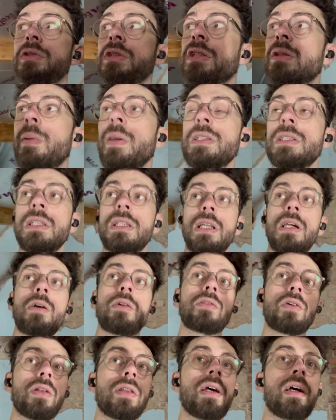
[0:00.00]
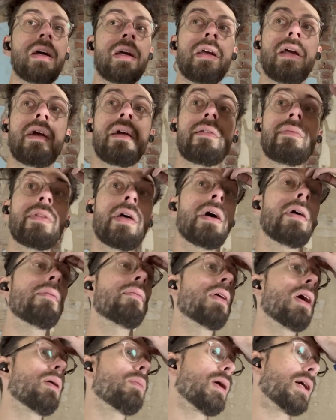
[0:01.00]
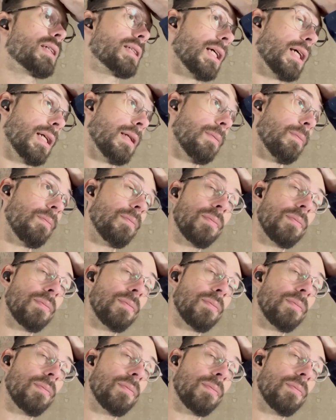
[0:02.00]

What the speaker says: especially now I've got that apex in